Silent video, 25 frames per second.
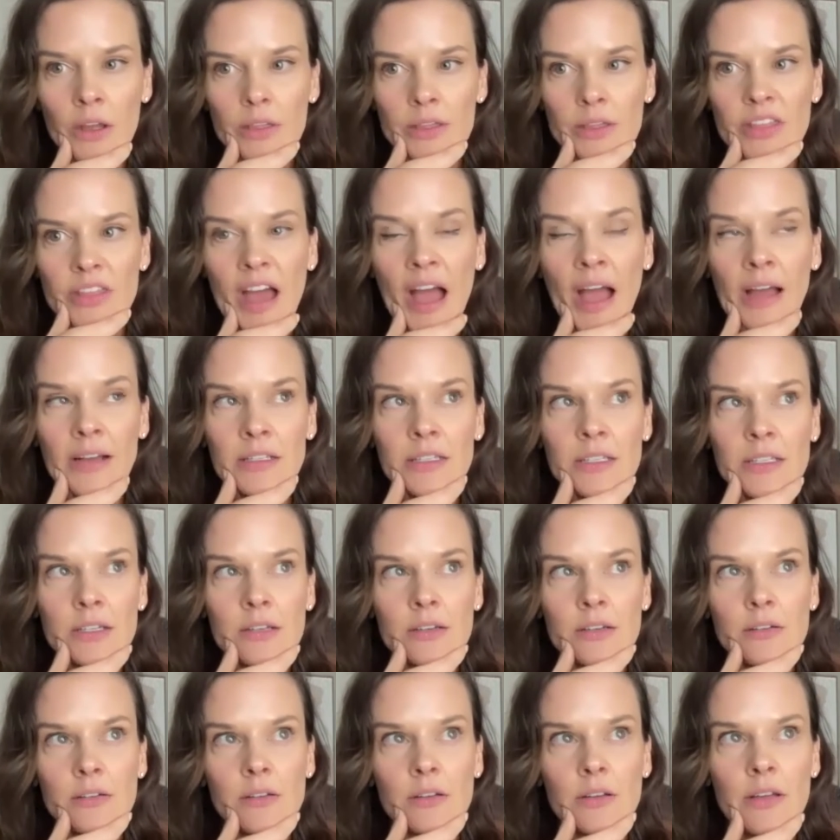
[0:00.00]
that
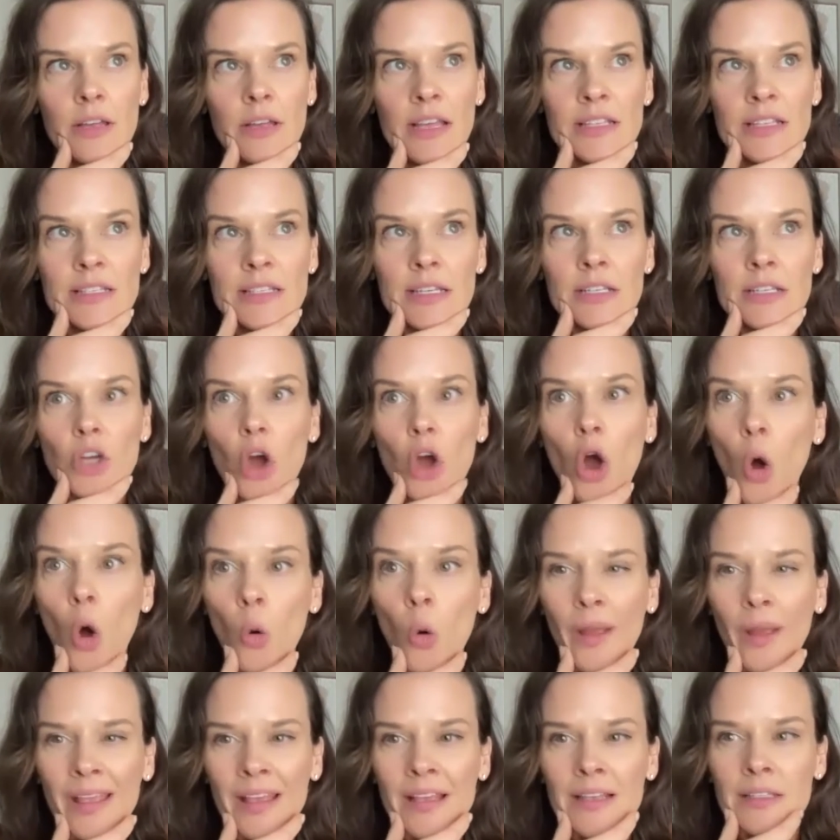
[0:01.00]
isn't
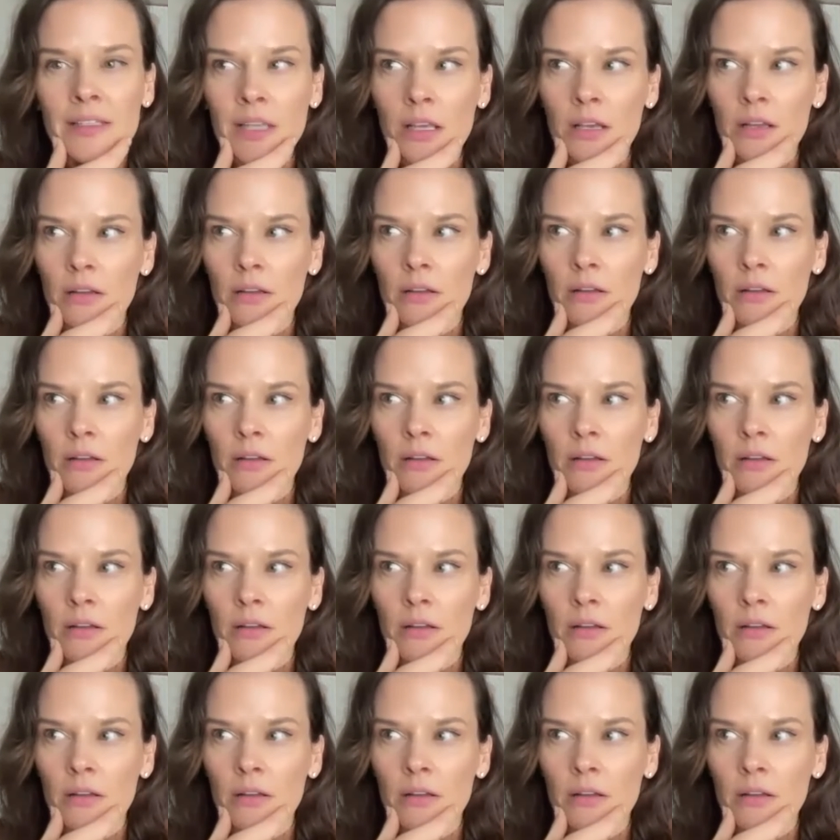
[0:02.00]
always